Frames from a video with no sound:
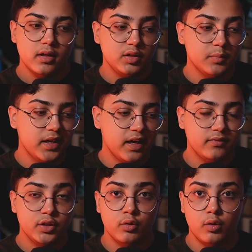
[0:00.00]
You might have,
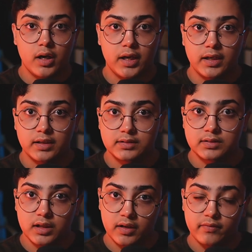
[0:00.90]
a
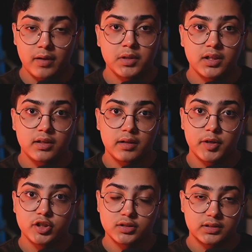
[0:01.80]
family
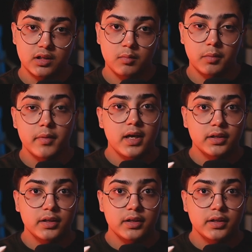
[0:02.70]
emergency come up.